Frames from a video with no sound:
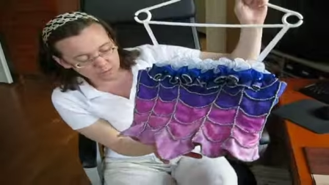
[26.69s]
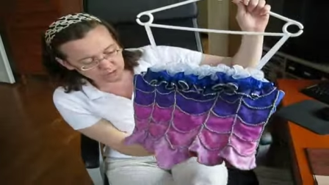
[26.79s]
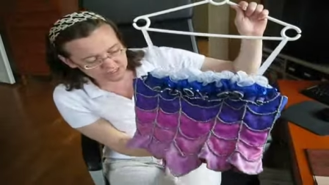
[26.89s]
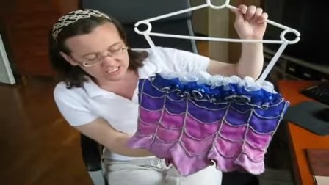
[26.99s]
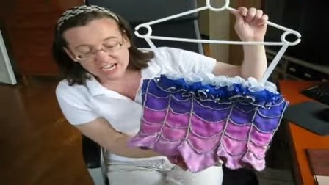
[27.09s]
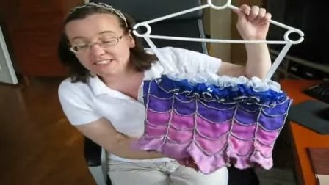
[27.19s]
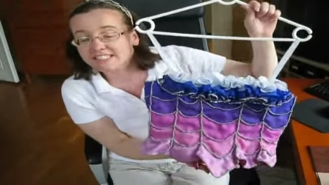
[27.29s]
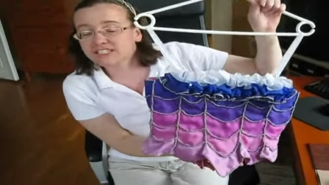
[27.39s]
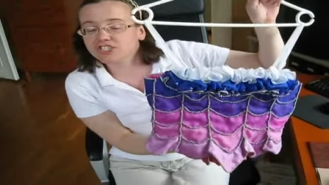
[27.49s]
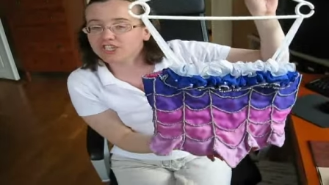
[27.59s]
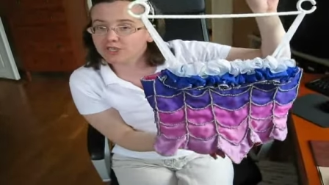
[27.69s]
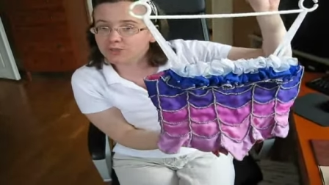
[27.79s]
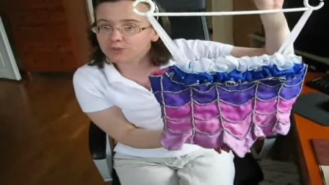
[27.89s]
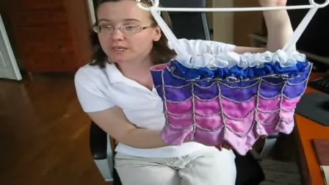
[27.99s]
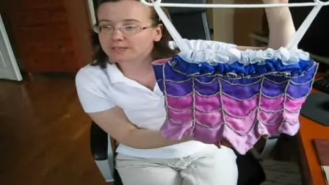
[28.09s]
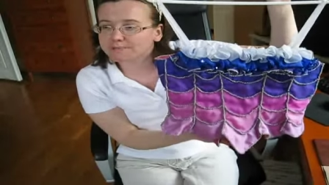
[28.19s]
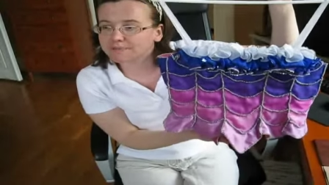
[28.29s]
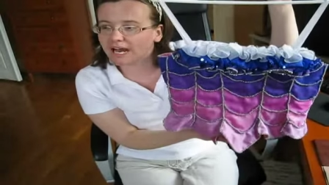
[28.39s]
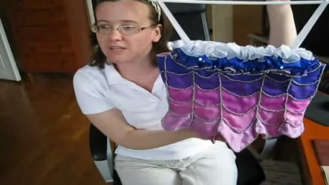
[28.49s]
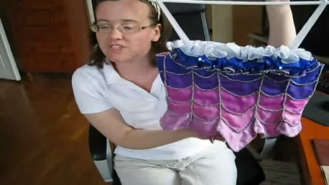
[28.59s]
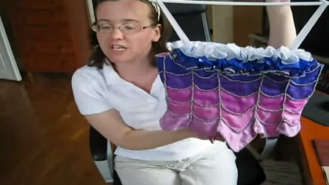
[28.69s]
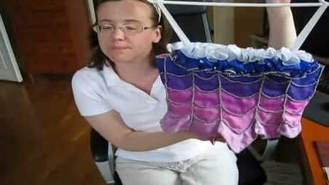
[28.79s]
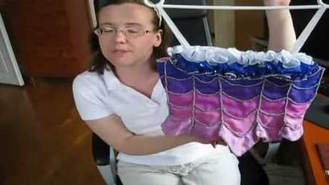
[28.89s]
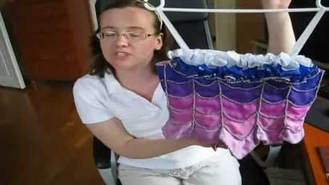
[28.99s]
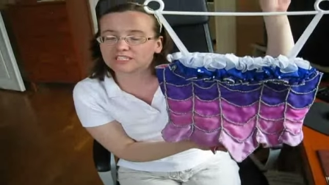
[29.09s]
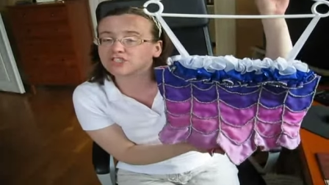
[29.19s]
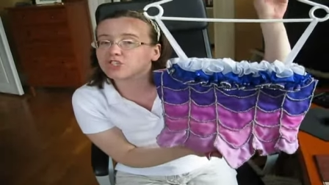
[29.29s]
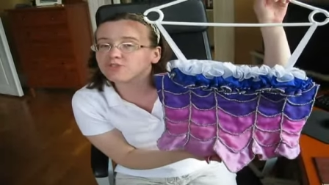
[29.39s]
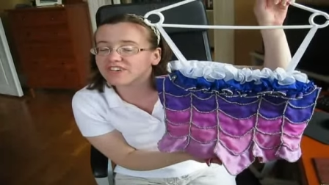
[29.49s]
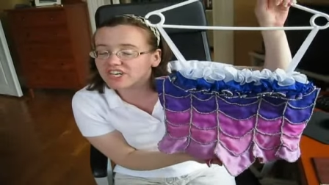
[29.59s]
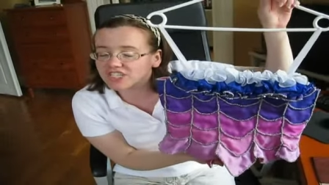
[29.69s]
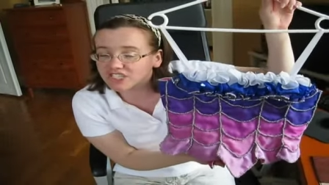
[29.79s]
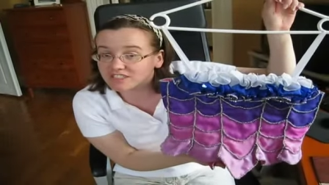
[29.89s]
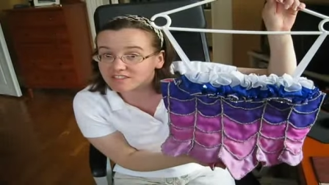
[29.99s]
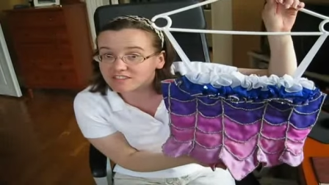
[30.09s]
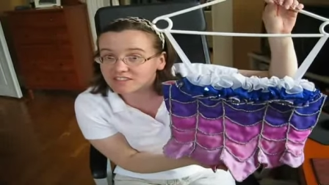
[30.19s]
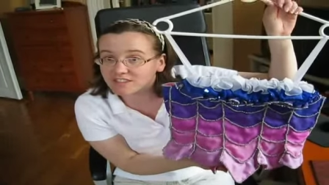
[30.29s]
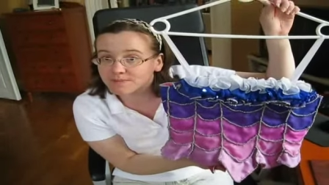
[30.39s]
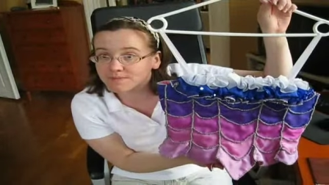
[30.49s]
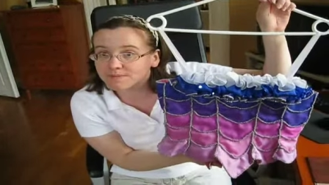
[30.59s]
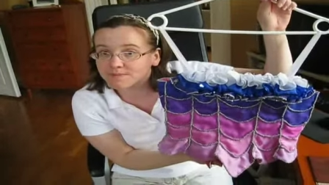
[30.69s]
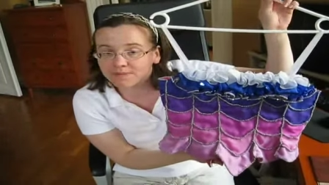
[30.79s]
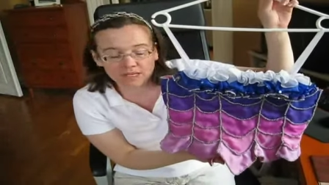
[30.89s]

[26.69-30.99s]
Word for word: was done in two, um, how shall I put it, in two versions. Uh huh.